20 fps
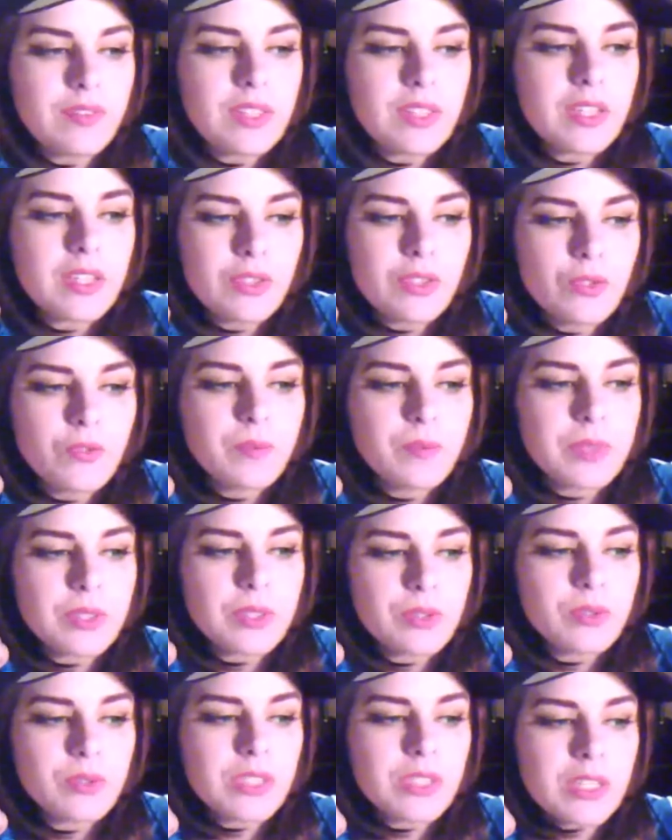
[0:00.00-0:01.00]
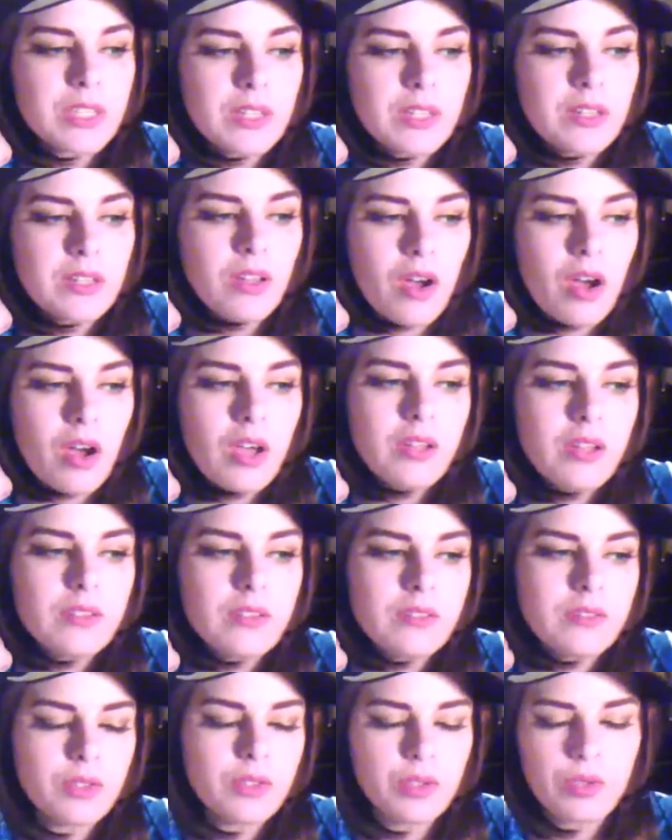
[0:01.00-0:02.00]
I feel like you've been doing it a lot,
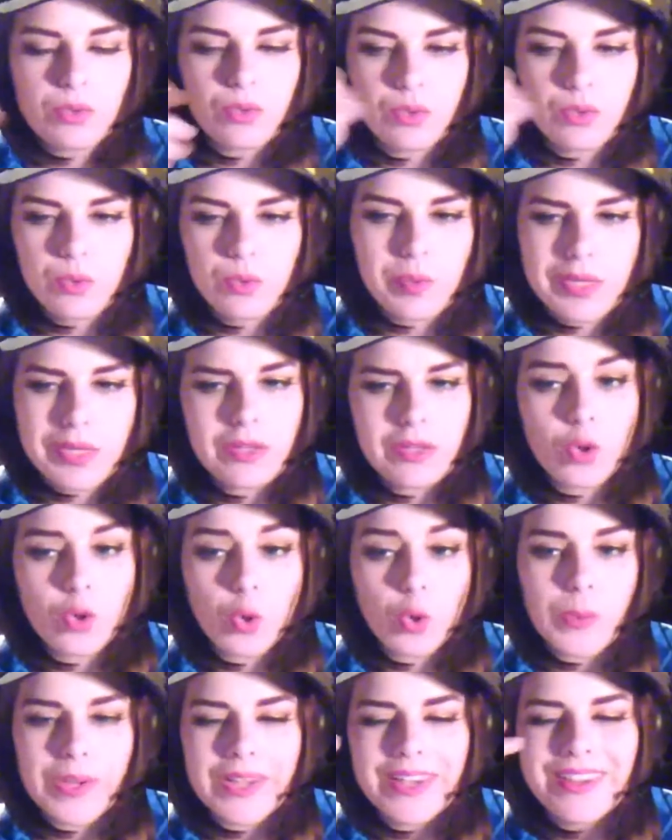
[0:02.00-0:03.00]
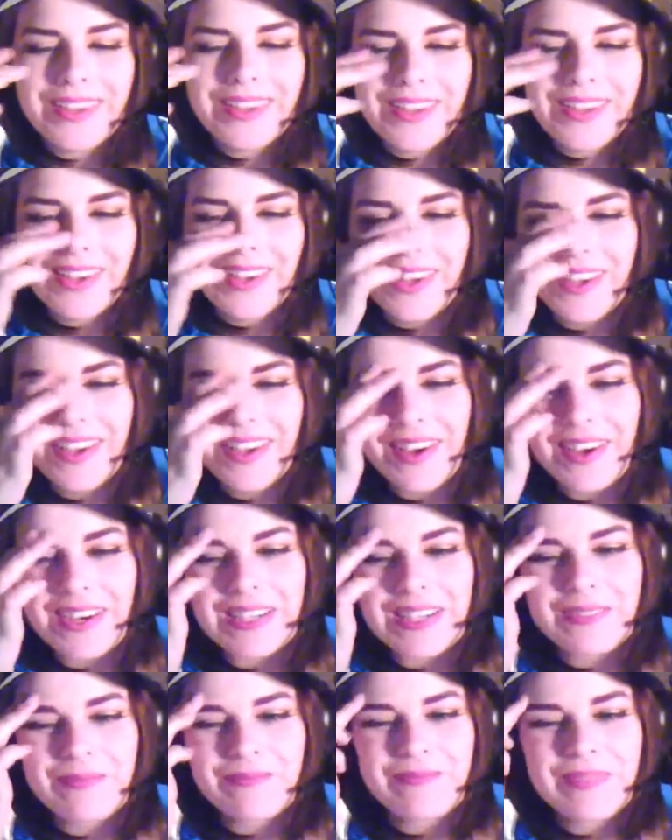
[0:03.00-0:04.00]
you being Norway,
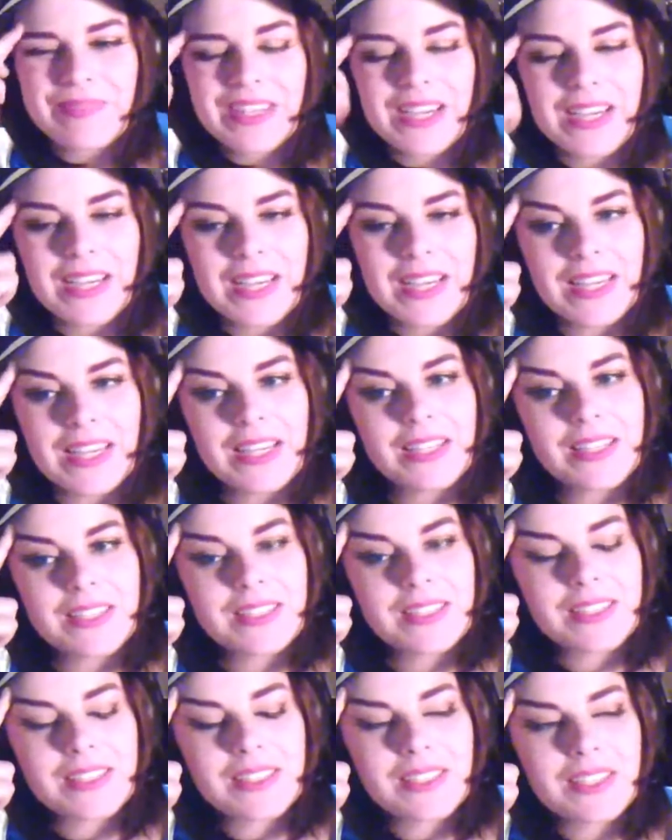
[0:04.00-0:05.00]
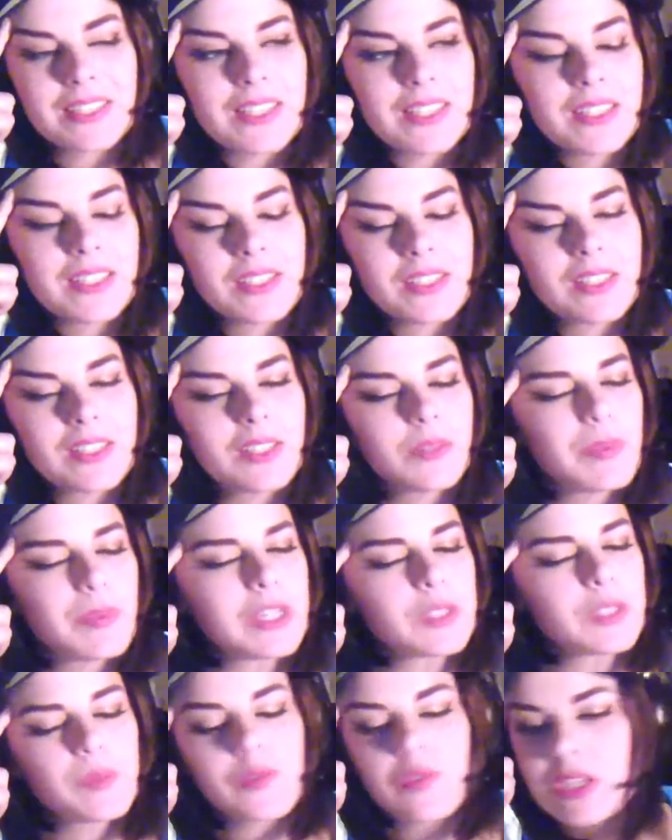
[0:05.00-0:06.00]
and that
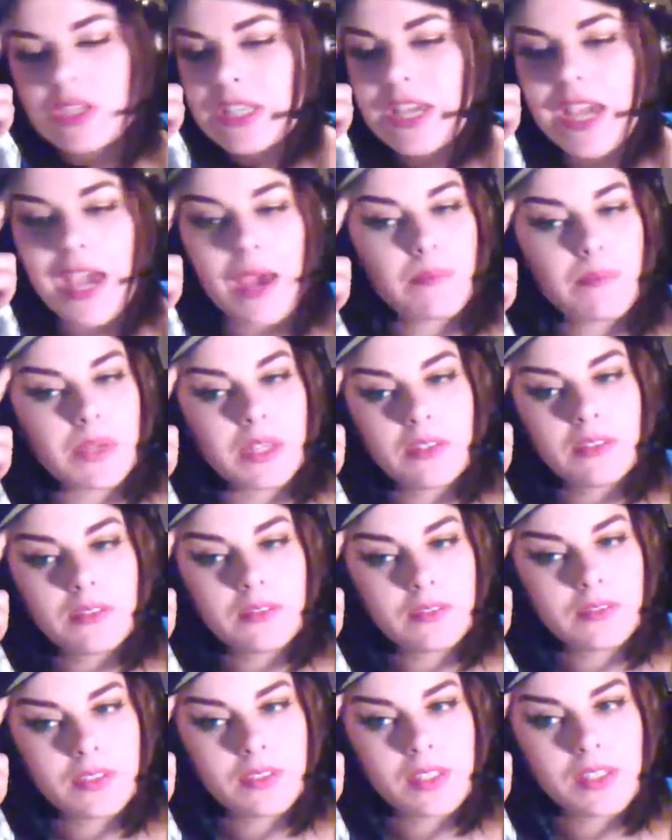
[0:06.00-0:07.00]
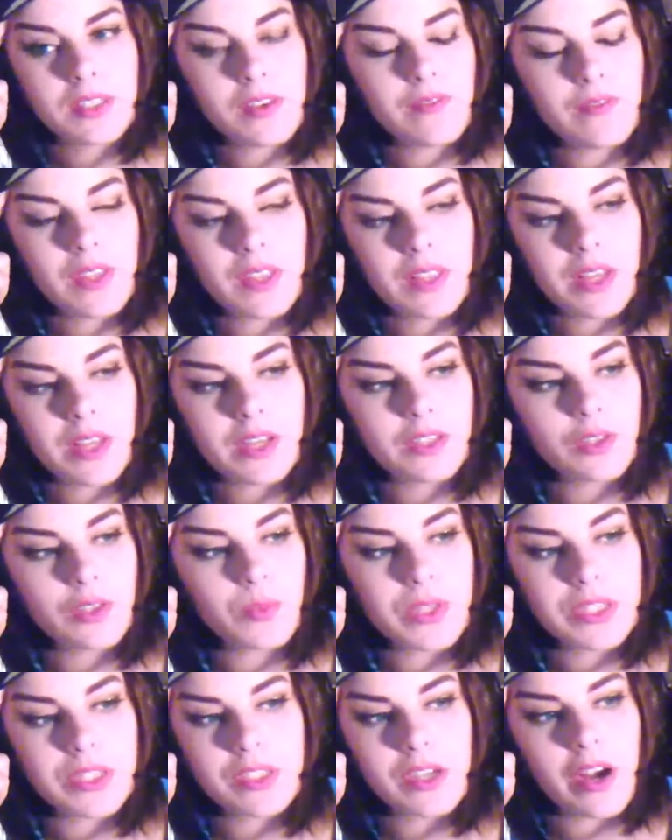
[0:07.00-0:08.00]
makes me really happy because I feel like
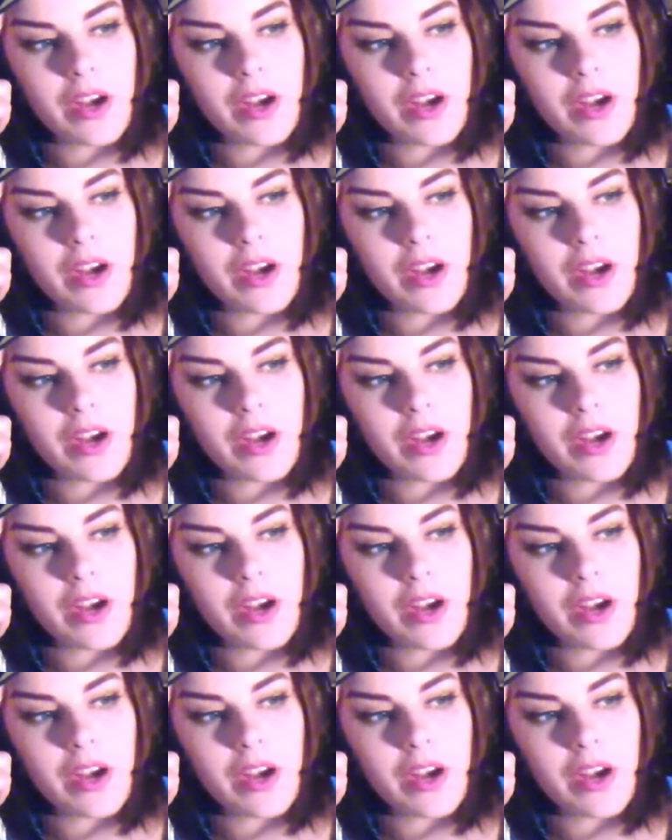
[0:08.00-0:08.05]
Norwegian